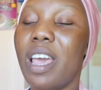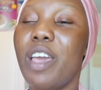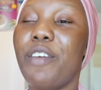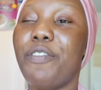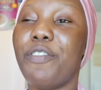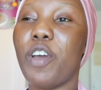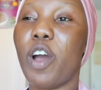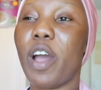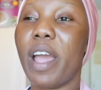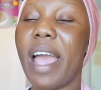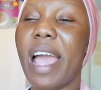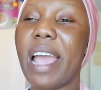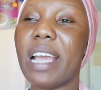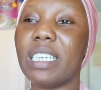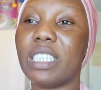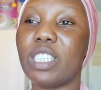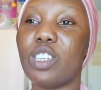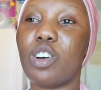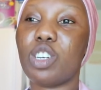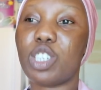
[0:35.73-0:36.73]
If your hair
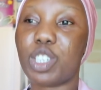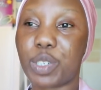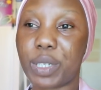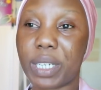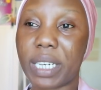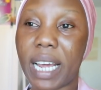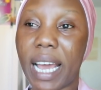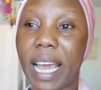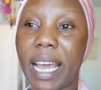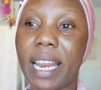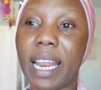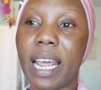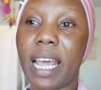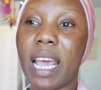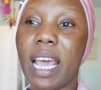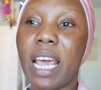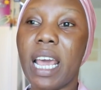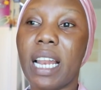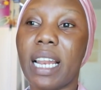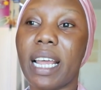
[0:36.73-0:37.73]
is not treated,
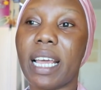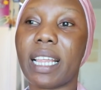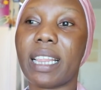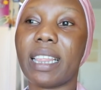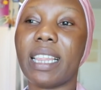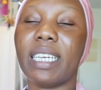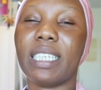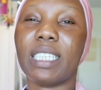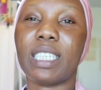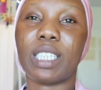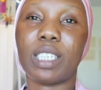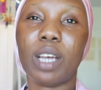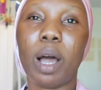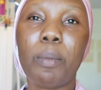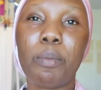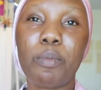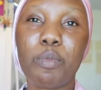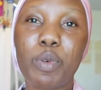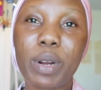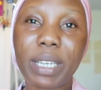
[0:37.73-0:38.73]
like, there's
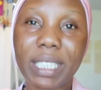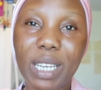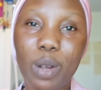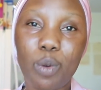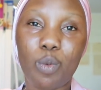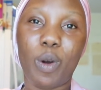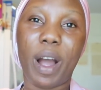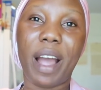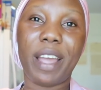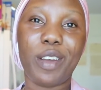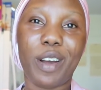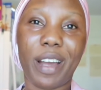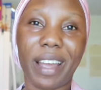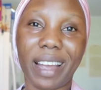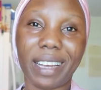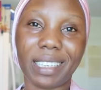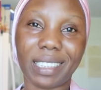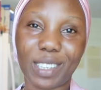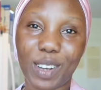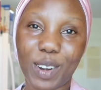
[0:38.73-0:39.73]
some reason why your
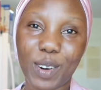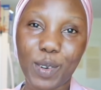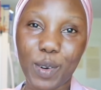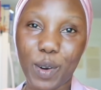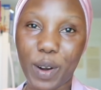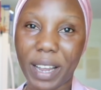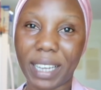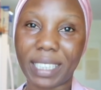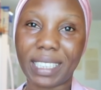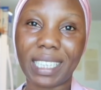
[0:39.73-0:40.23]
hair is not growing.